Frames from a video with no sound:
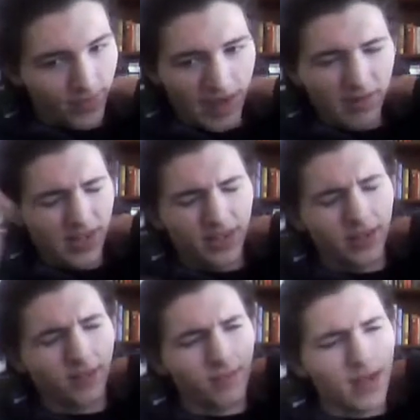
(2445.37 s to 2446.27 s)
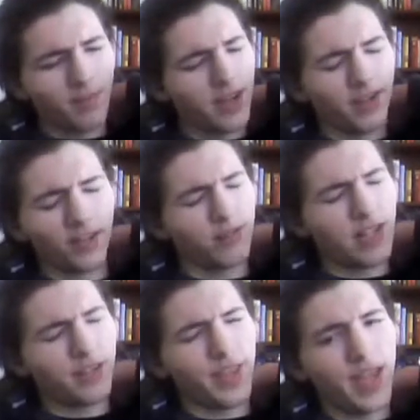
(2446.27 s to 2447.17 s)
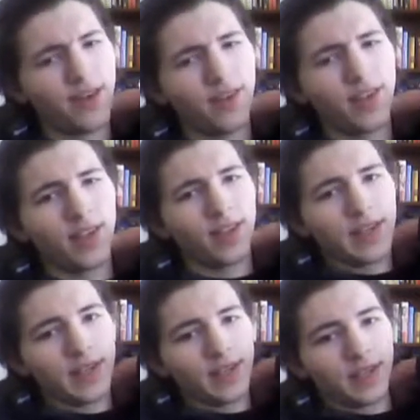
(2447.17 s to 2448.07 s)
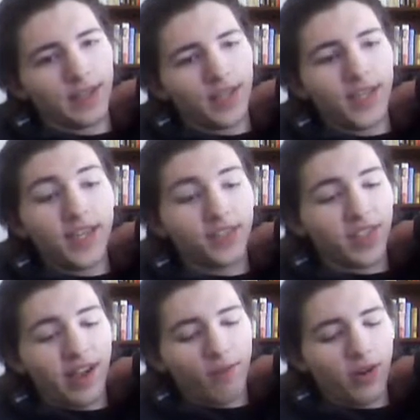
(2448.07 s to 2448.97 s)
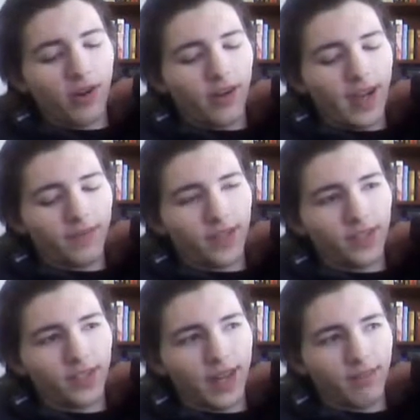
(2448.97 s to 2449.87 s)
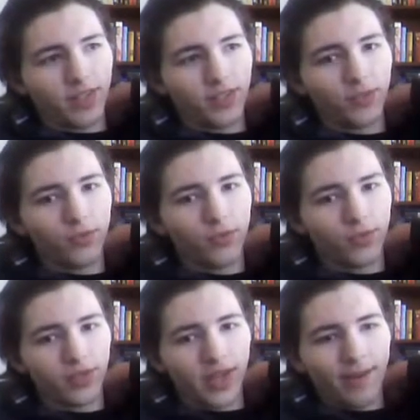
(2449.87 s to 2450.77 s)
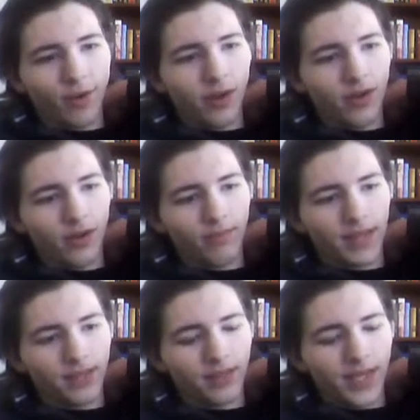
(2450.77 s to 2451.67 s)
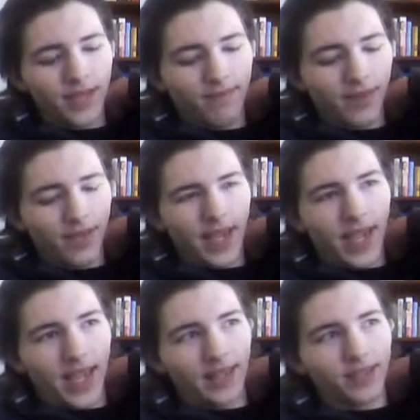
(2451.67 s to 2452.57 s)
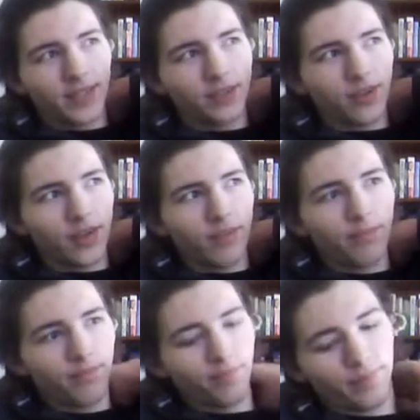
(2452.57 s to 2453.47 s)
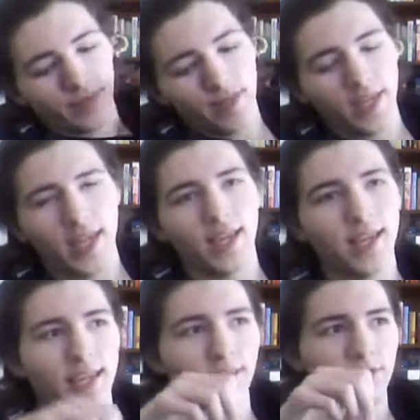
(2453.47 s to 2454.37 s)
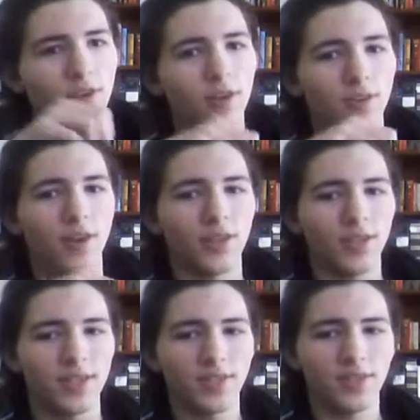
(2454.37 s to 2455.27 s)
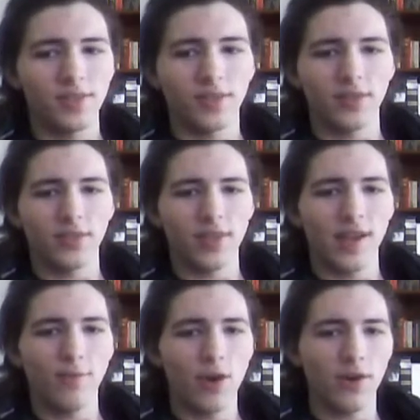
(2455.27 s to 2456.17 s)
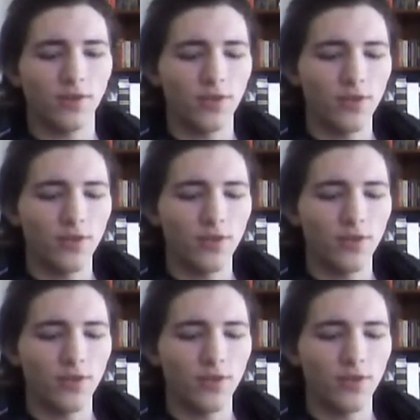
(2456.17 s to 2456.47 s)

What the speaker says: not gonna dwell on that. He and Skywalker have this duel. Skywalker basically, and this all causes Skywalker